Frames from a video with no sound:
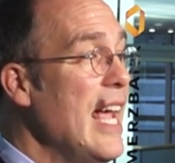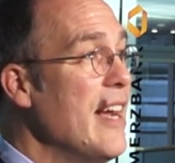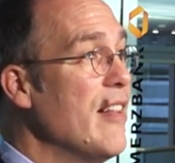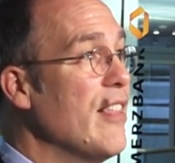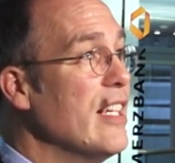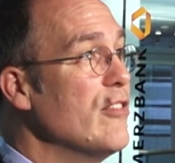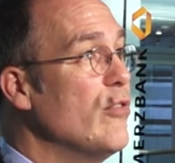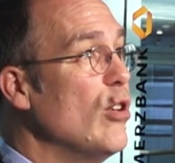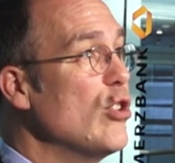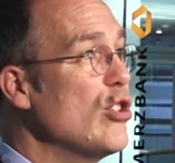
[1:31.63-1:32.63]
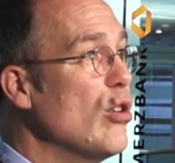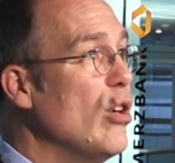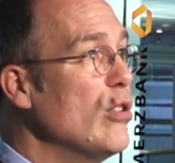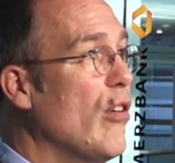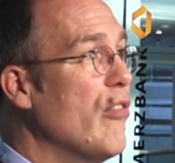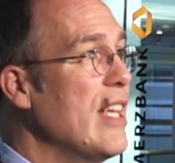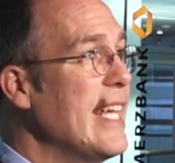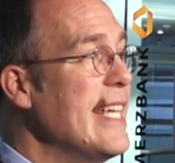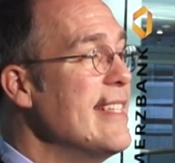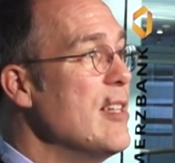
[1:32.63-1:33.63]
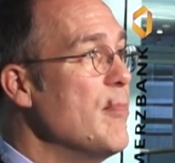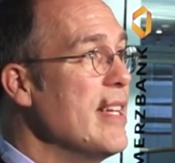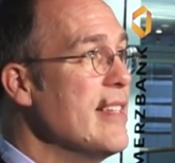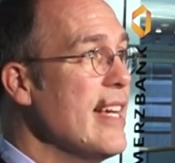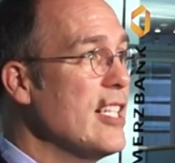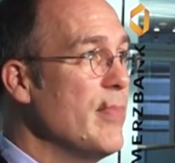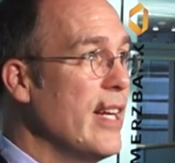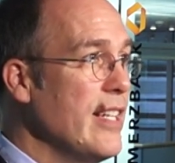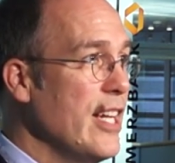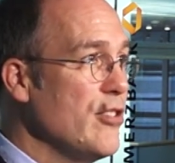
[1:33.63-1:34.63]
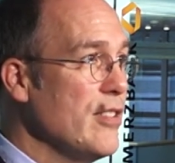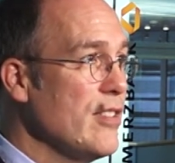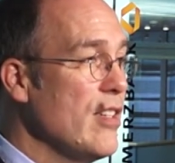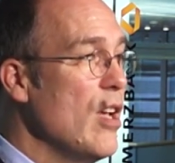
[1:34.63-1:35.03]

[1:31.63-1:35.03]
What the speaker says: and thus fall short of the ECB's expectations.